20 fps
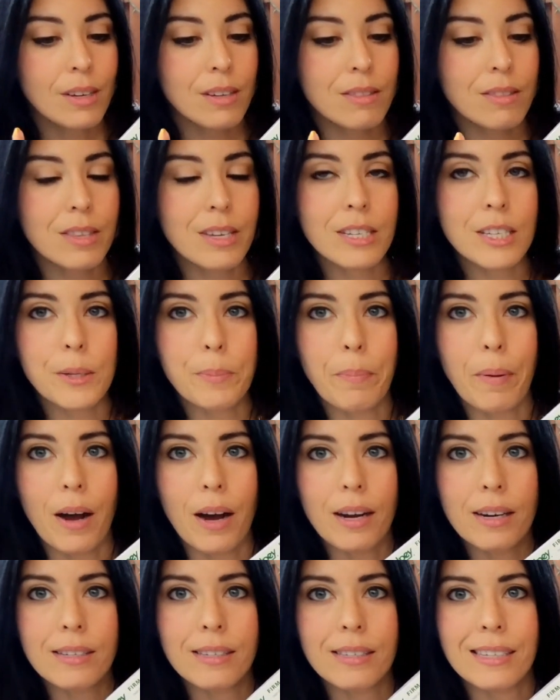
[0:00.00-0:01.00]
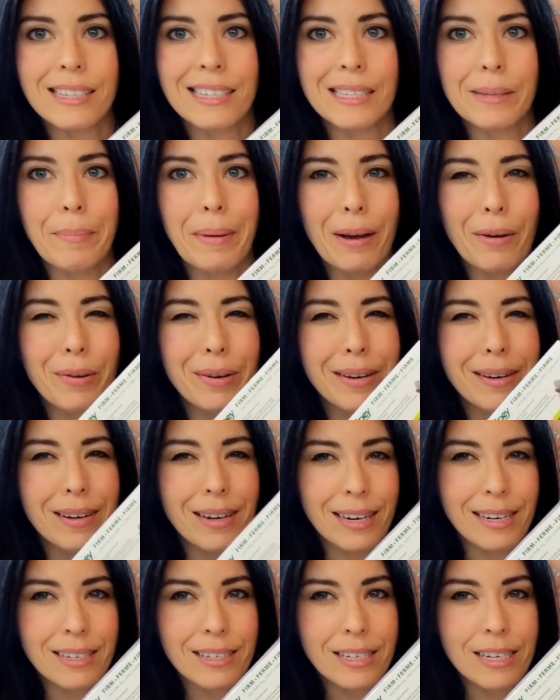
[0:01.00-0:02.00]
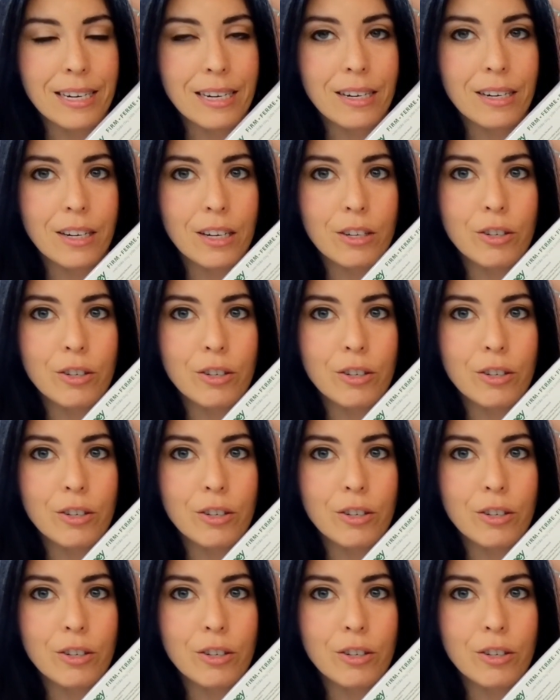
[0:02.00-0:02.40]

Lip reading: This box is about $19.